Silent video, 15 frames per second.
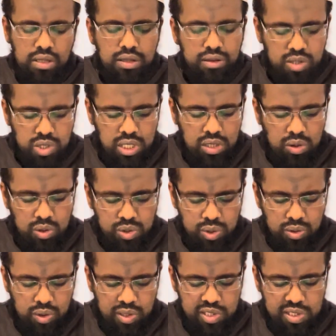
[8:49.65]
The Shaykh also
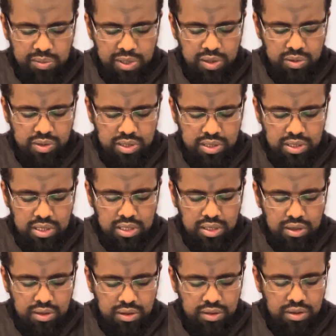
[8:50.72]
talks about
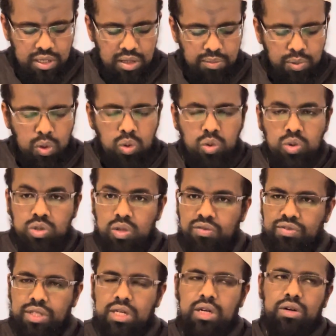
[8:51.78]
the abode
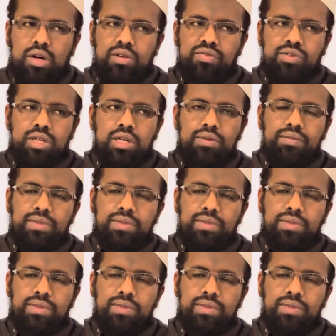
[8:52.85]
of the hereafter,